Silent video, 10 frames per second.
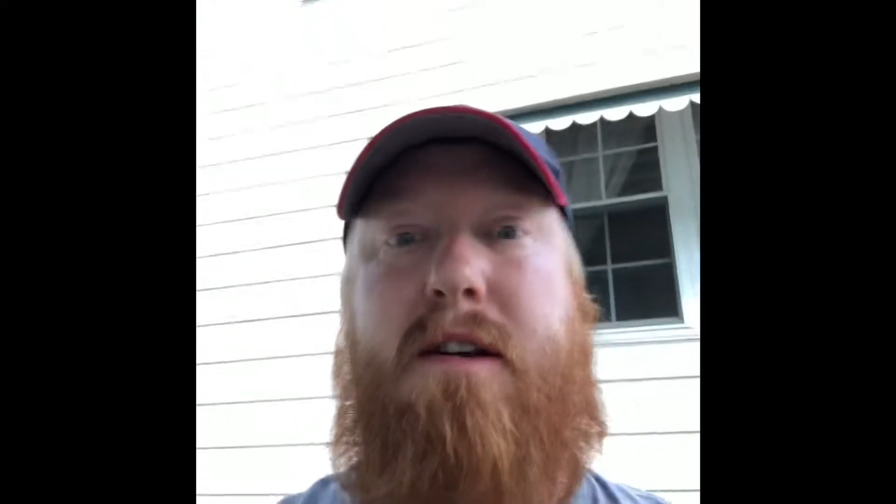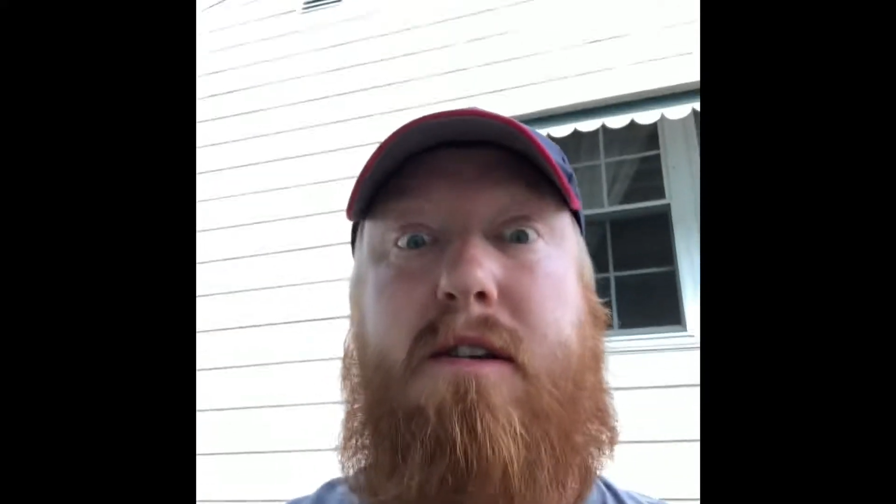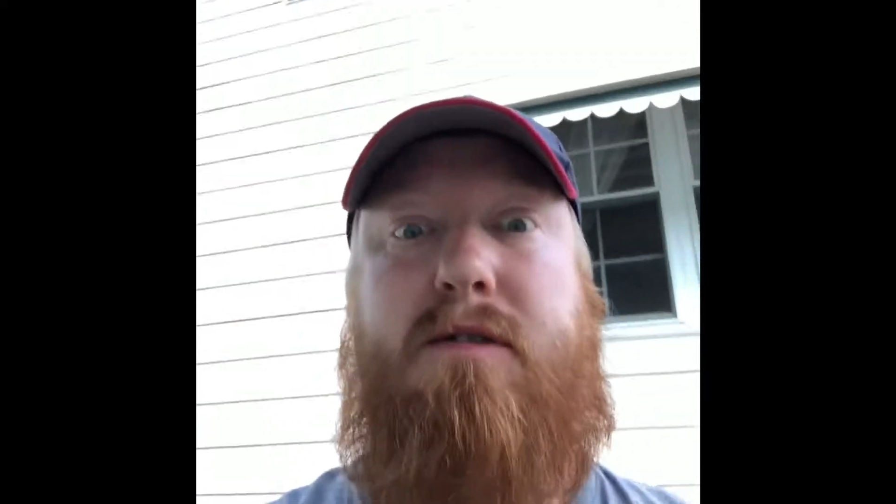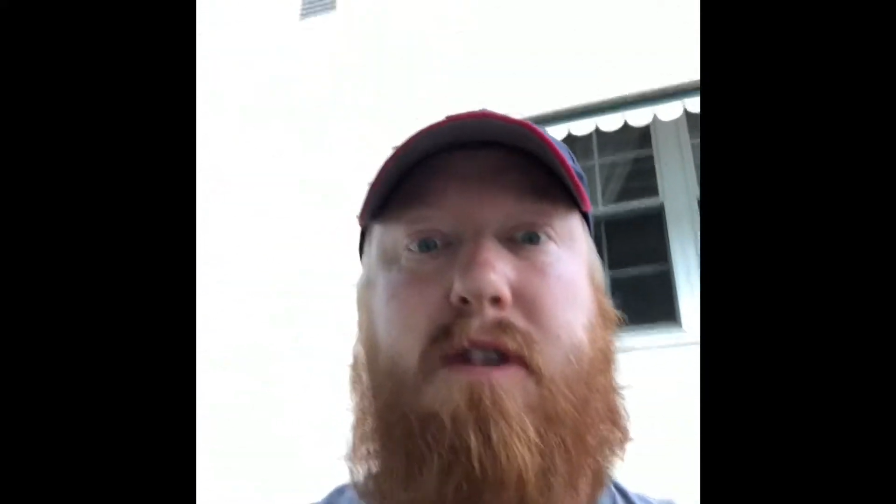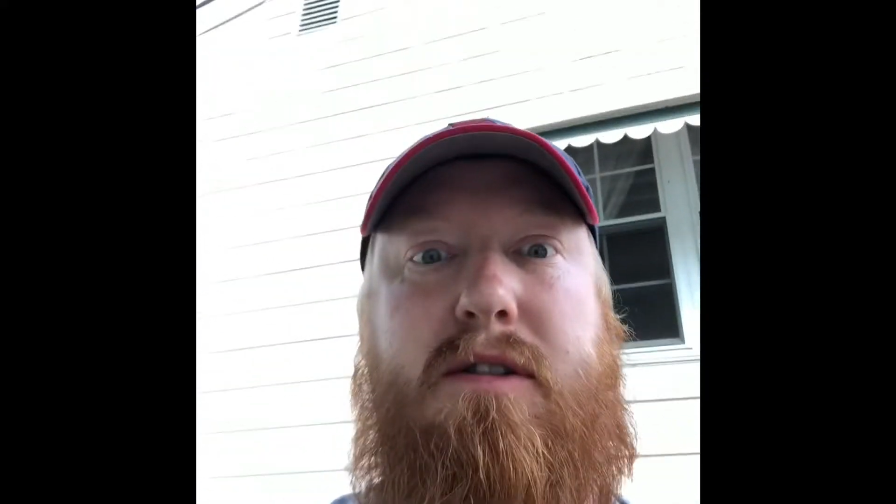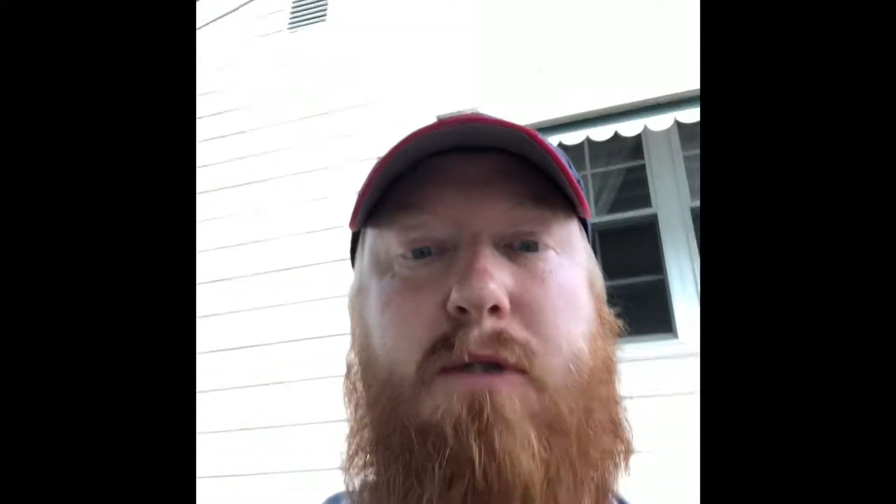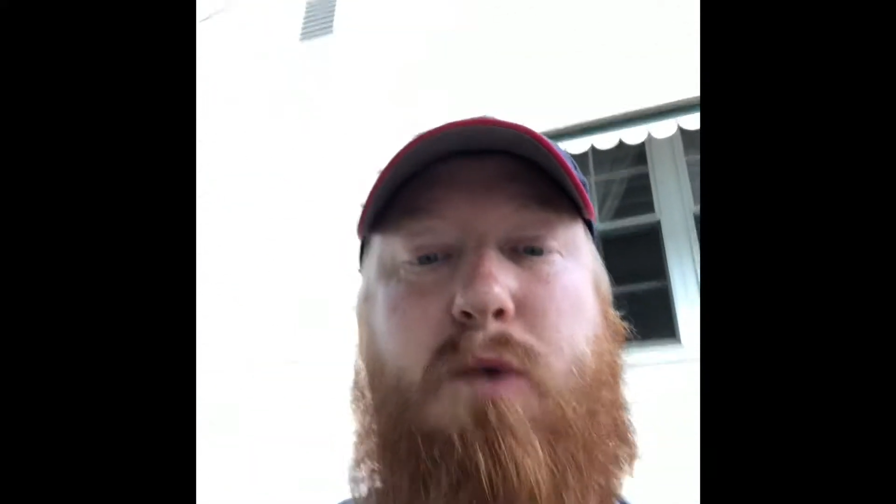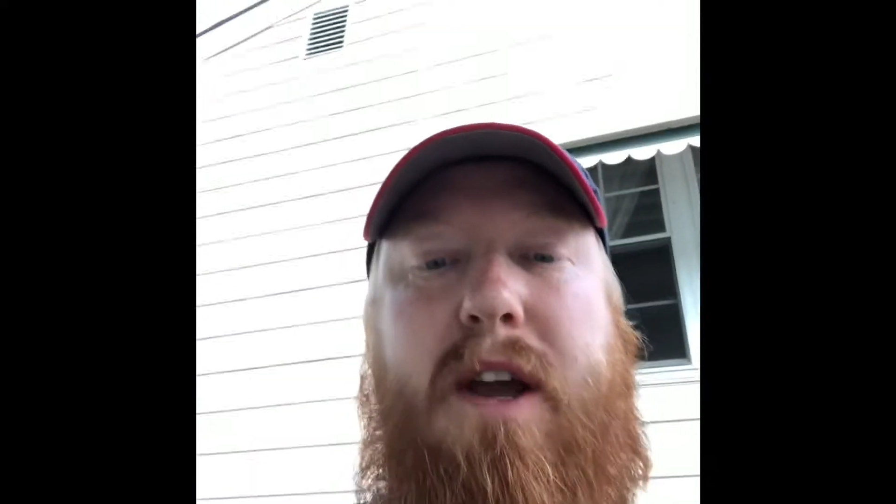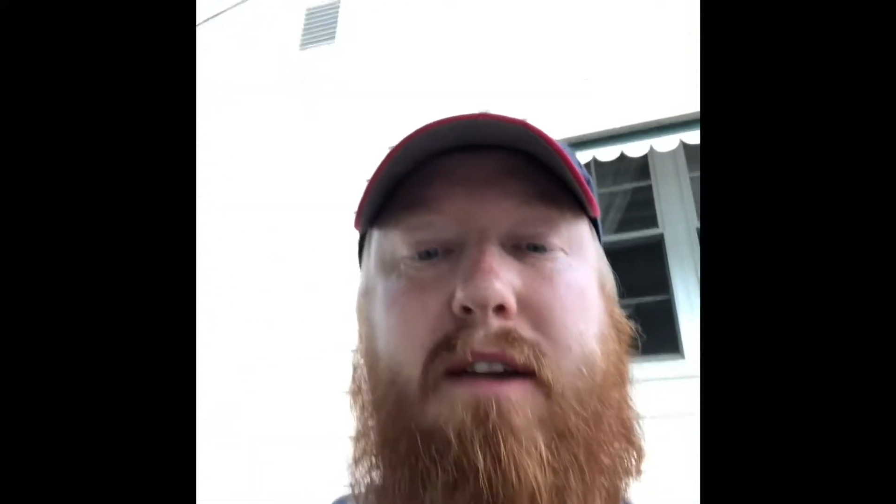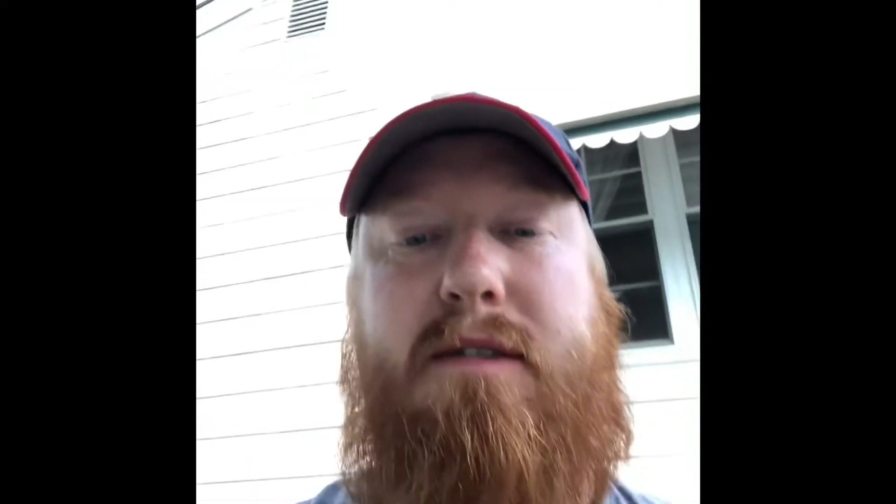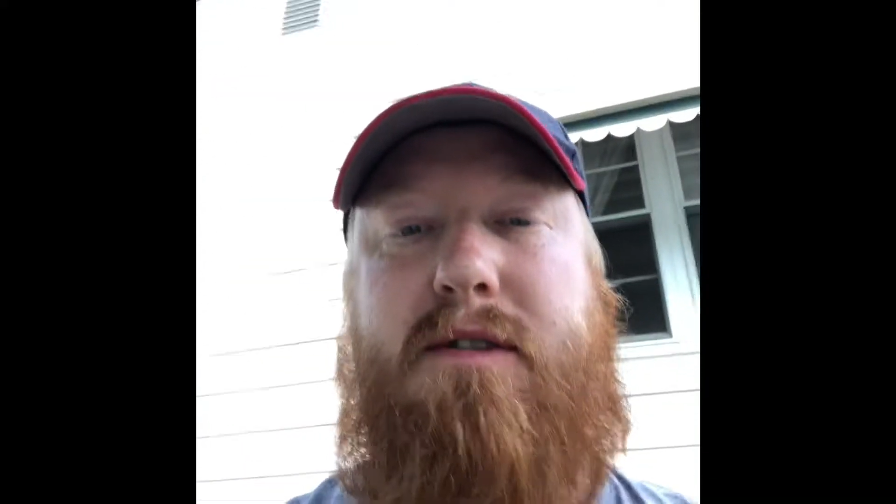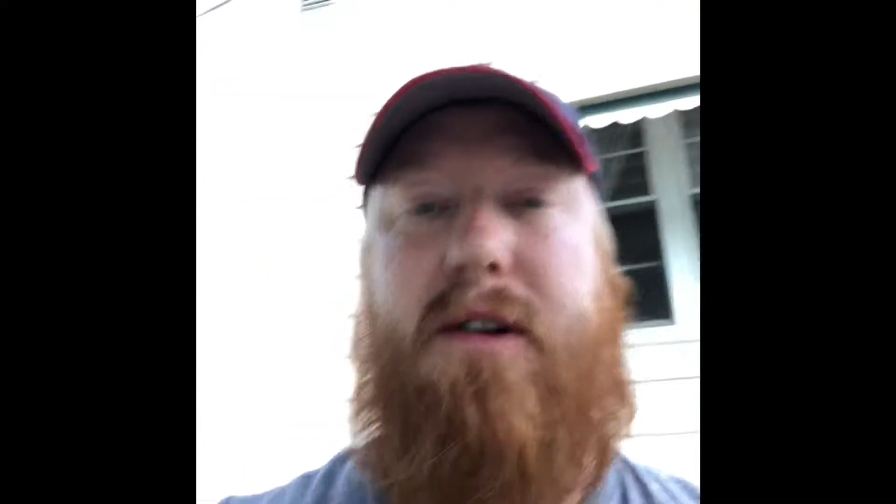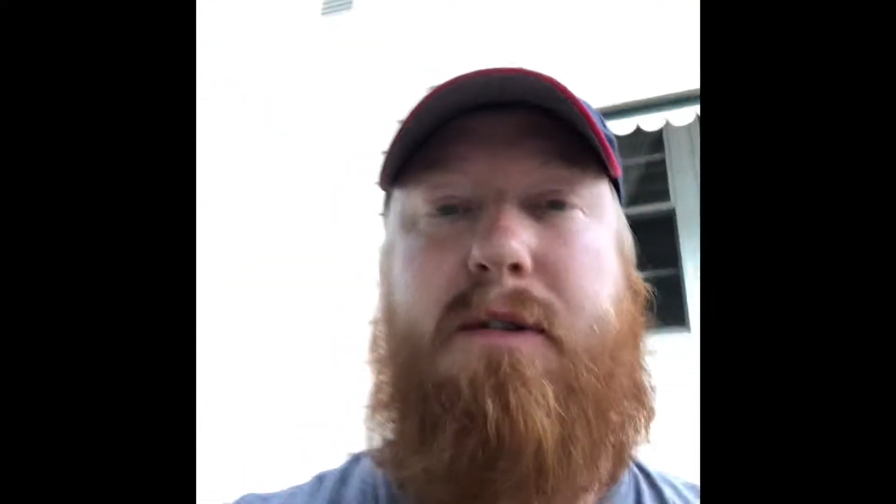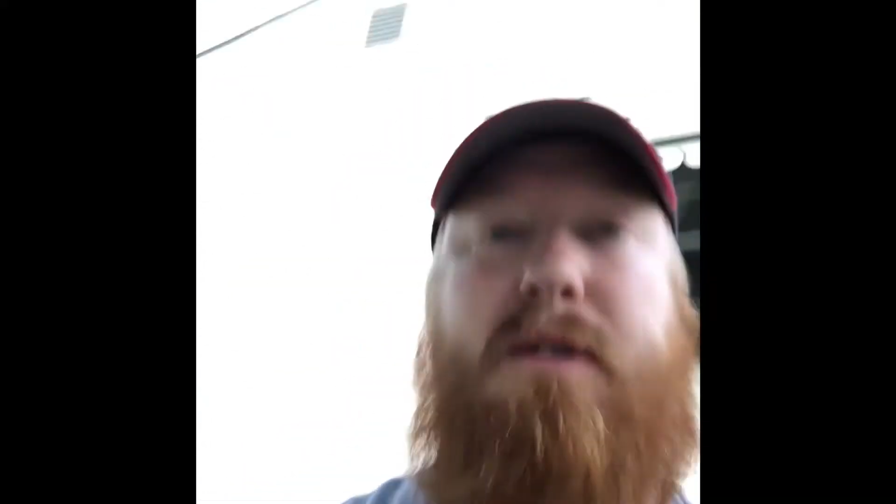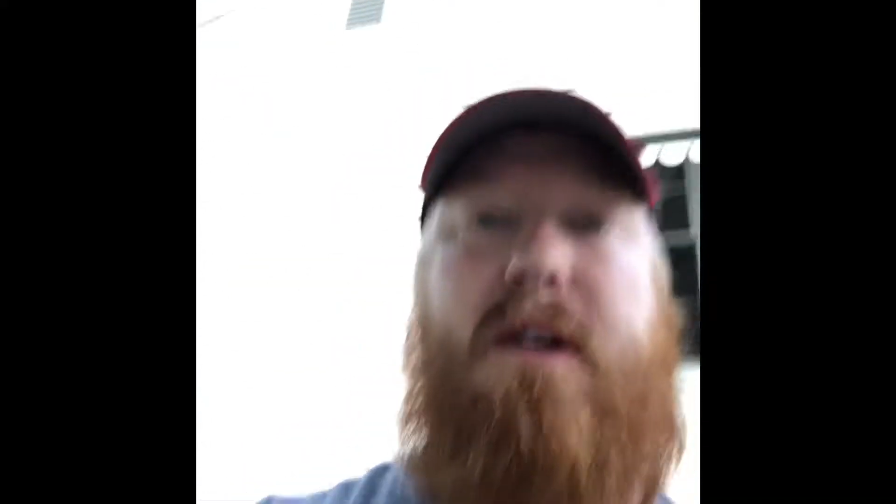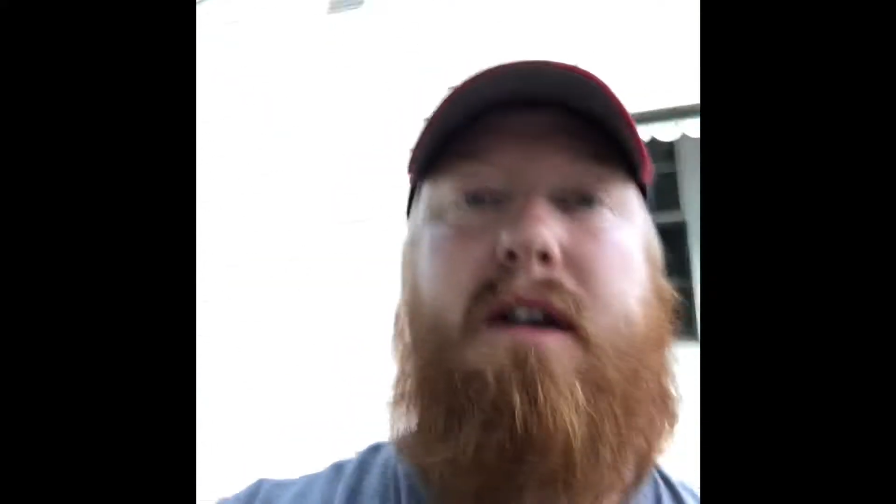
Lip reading: saucy wing, so